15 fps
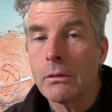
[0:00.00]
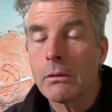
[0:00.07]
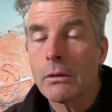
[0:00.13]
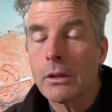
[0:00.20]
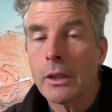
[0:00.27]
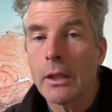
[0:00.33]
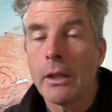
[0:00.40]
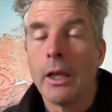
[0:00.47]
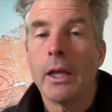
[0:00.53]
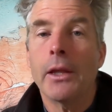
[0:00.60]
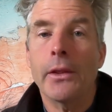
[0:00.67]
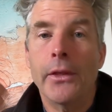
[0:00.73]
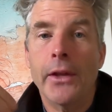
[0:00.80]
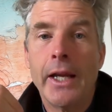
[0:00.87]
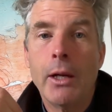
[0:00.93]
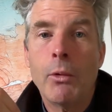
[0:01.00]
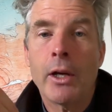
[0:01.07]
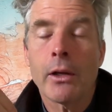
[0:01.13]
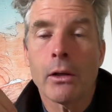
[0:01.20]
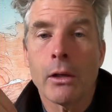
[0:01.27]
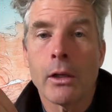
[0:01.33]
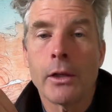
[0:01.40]
okay, they
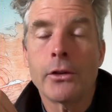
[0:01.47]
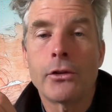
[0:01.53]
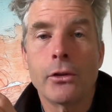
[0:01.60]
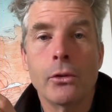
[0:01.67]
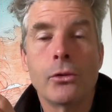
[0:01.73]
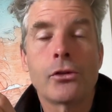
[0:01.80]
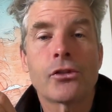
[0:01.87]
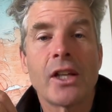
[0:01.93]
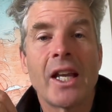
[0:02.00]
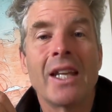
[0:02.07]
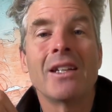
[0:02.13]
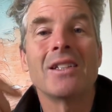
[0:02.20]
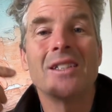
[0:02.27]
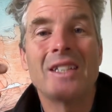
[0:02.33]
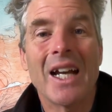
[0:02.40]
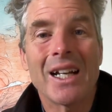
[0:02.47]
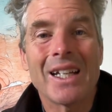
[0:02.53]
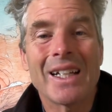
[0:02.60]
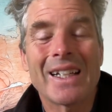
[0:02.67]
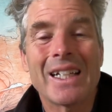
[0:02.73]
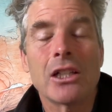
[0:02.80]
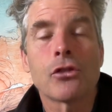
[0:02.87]
went on to send
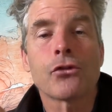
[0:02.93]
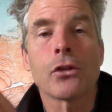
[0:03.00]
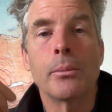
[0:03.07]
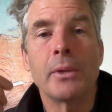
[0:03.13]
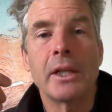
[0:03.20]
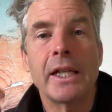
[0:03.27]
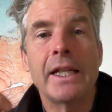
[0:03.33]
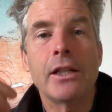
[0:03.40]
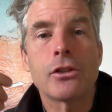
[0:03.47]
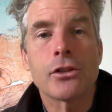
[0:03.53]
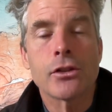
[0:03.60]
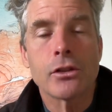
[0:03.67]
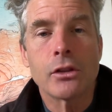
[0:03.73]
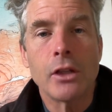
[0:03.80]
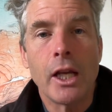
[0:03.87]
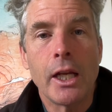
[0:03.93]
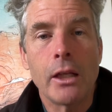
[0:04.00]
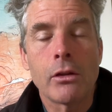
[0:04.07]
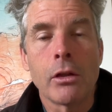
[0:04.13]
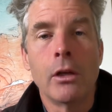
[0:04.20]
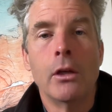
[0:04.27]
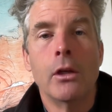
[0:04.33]
delegates from each
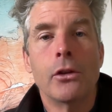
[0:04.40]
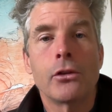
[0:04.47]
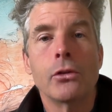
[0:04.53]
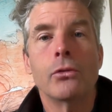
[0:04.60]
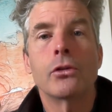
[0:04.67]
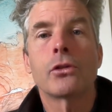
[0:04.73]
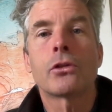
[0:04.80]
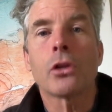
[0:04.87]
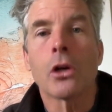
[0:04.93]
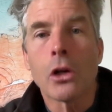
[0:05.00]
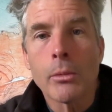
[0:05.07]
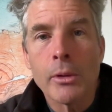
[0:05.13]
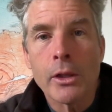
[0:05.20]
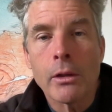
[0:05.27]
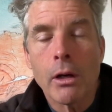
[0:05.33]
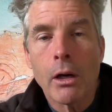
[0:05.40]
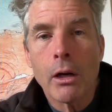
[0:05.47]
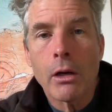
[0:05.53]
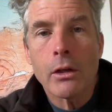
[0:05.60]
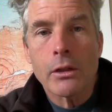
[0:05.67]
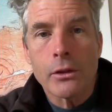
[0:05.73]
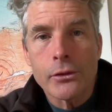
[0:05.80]
state to determine
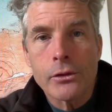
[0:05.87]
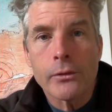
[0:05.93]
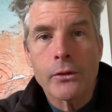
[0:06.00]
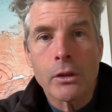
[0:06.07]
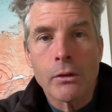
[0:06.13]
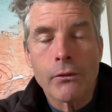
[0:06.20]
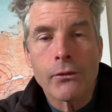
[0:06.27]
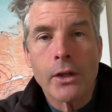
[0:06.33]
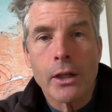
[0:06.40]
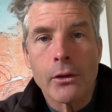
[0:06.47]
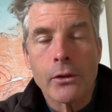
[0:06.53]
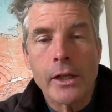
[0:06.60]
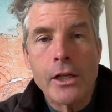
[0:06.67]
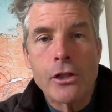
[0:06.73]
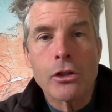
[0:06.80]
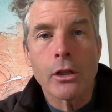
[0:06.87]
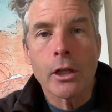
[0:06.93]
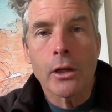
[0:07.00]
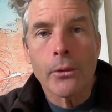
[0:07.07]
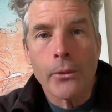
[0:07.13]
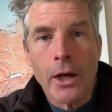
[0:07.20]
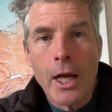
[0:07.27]
articles of confederation
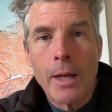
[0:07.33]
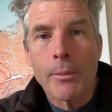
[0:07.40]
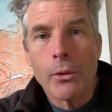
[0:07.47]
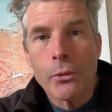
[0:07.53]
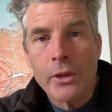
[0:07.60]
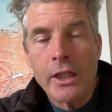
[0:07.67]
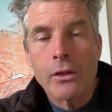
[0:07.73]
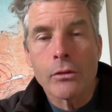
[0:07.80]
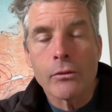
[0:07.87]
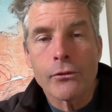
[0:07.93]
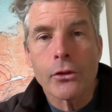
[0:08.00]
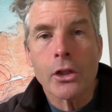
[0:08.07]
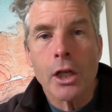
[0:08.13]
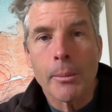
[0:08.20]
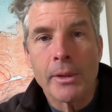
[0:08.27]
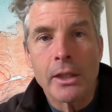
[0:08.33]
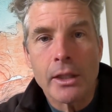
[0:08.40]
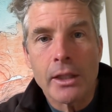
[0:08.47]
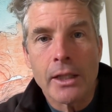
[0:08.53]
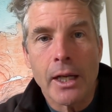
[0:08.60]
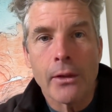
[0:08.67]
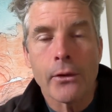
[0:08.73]
and a rhyme or reason for coming
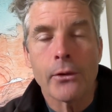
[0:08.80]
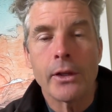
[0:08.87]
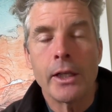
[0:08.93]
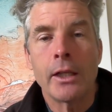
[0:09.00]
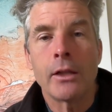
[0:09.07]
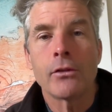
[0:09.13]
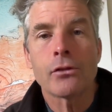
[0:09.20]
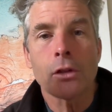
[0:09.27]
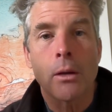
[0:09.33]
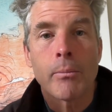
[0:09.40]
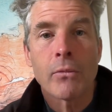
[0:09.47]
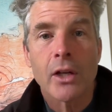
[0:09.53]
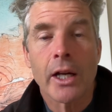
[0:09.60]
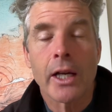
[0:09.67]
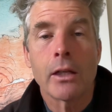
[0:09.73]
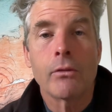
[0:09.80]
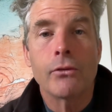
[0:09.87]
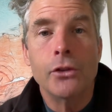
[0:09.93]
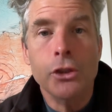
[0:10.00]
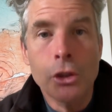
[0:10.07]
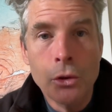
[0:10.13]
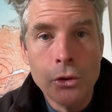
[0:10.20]
together in some kind of
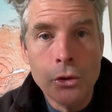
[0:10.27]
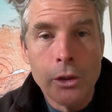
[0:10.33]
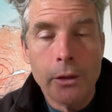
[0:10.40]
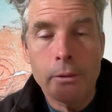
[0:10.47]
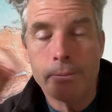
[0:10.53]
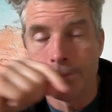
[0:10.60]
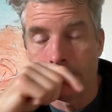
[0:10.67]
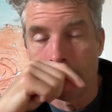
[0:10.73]
union.